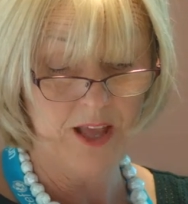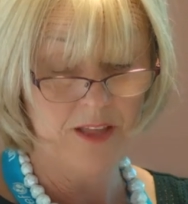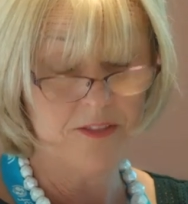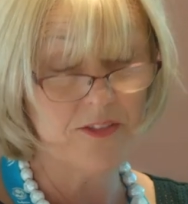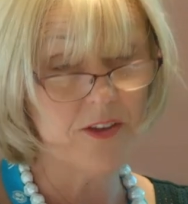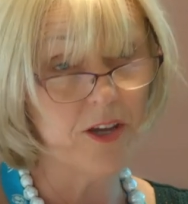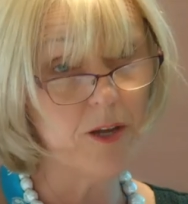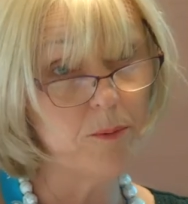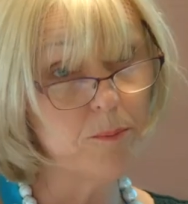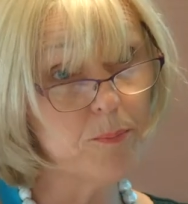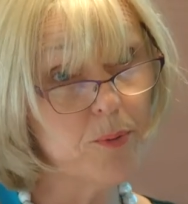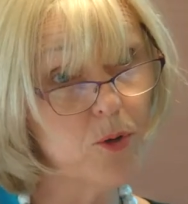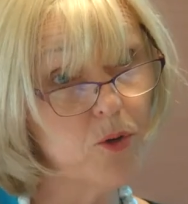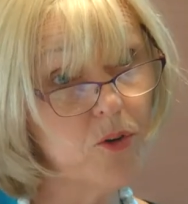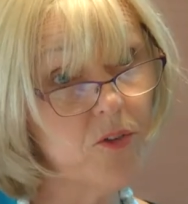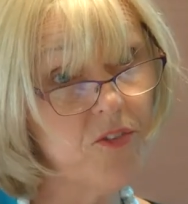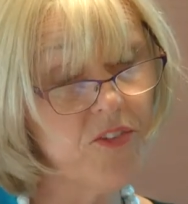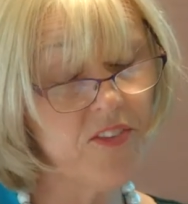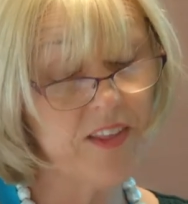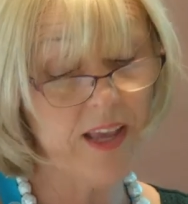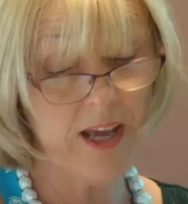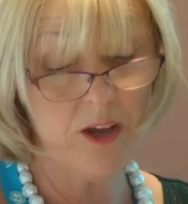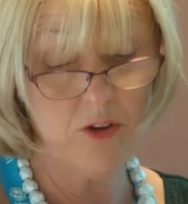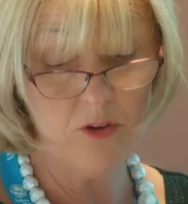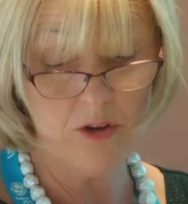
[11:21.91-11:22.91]
that improves
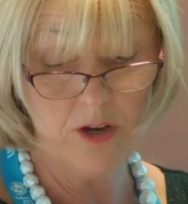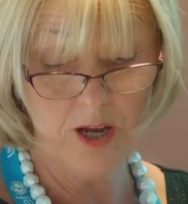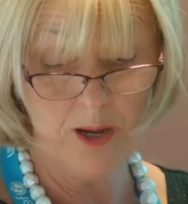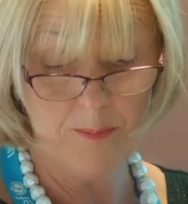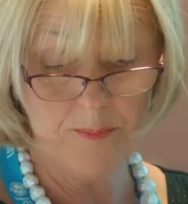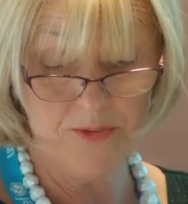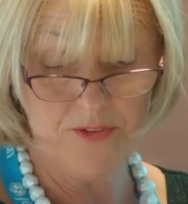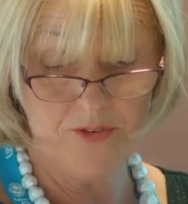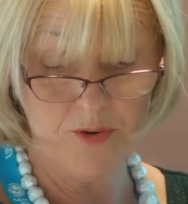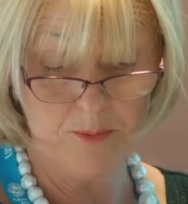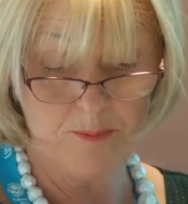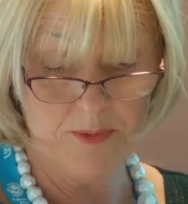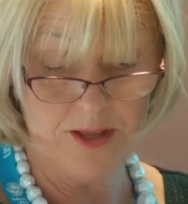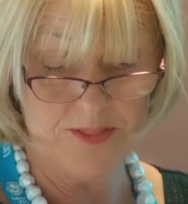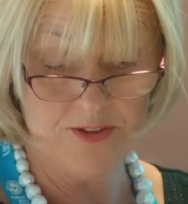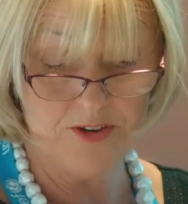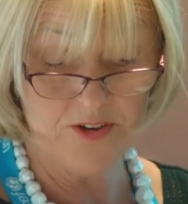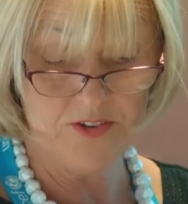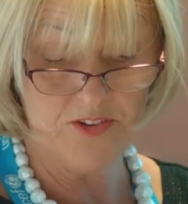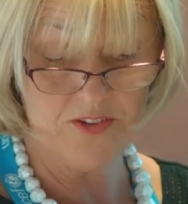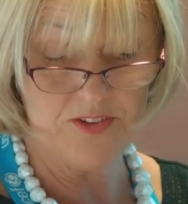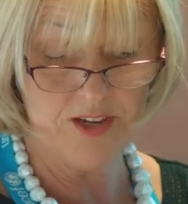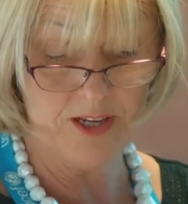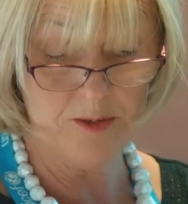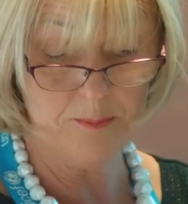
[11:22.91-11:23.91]
the outcomes for
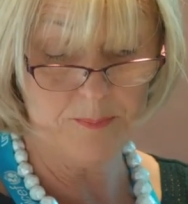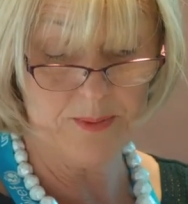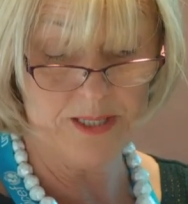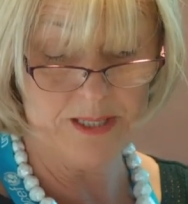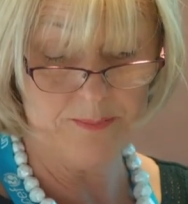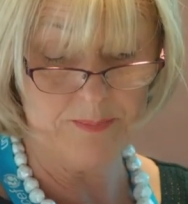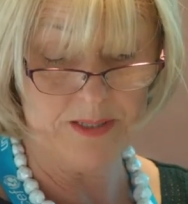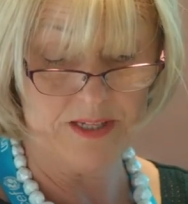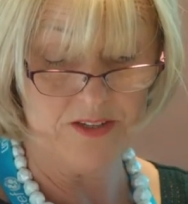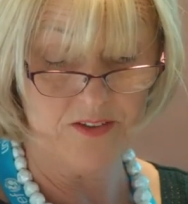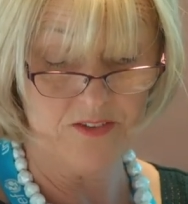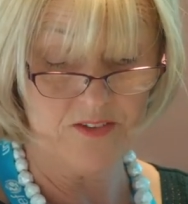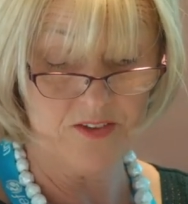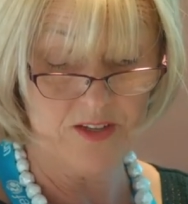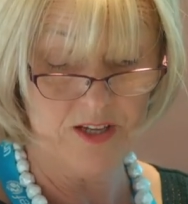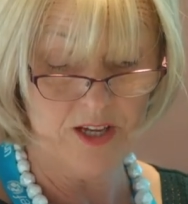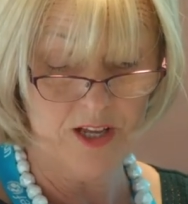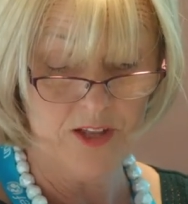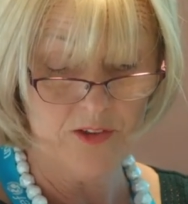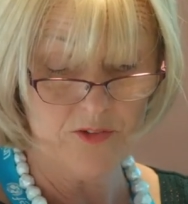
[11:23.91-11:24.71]
mothers and babies